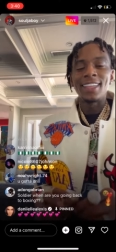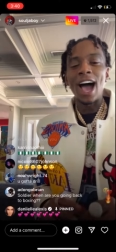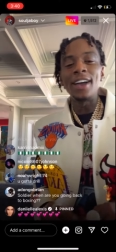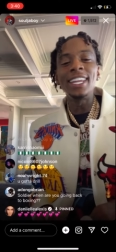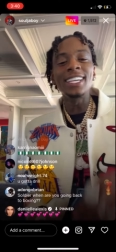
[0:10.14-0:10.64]

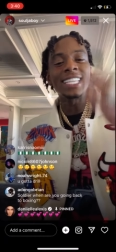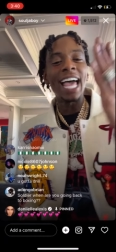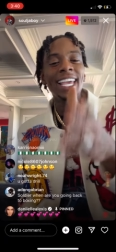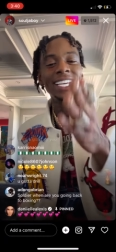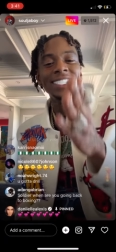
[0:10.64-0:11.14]
Y'all niggas
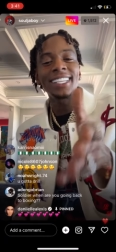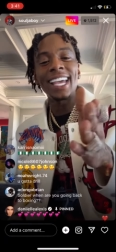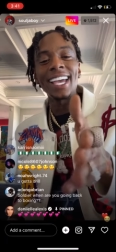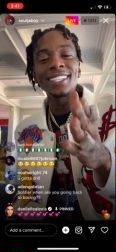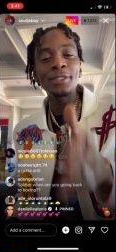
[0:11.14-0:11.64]
like
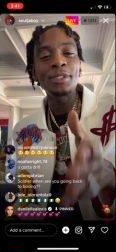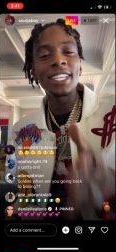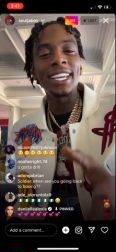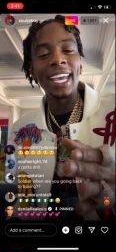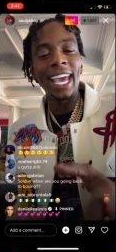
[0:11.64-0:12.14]
instigating some
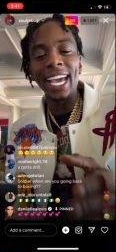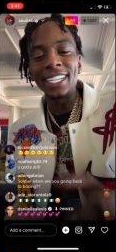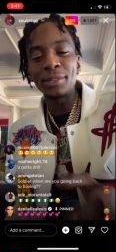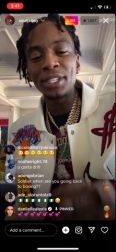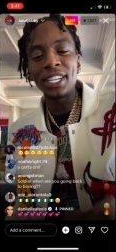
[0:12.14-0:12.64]
shit and
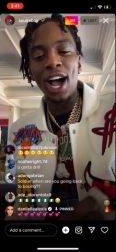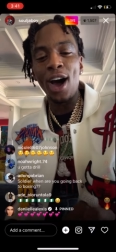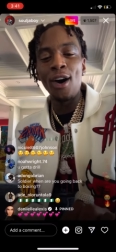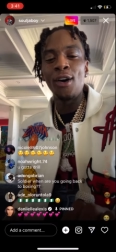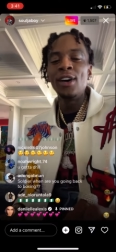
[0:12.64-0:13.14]
egging some shit
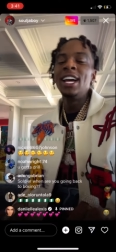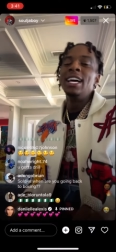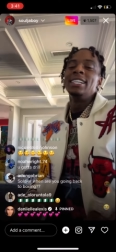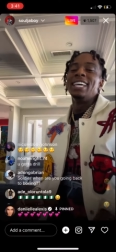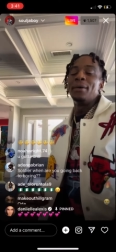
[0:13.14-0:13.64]
on.
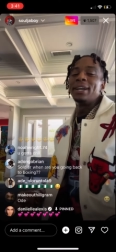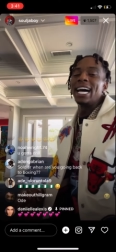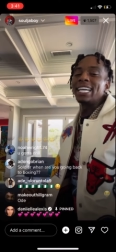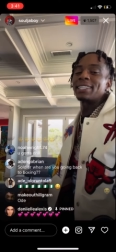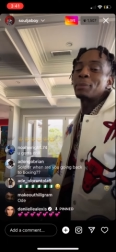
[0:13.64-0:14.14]
Then when
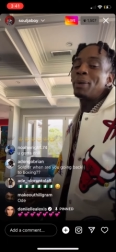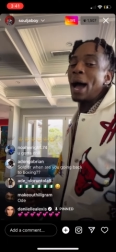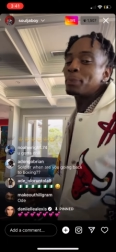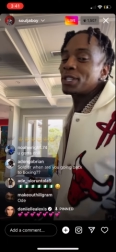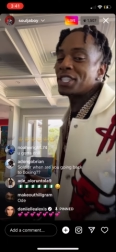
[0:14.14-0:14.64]
I get to
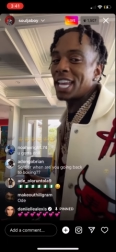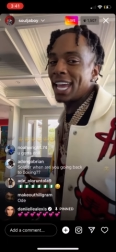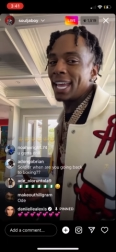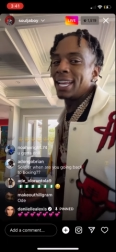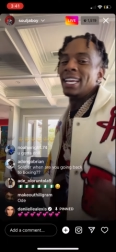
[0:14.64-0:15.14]
popping
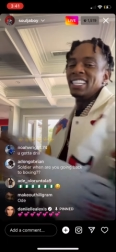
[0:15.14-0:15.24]
shit,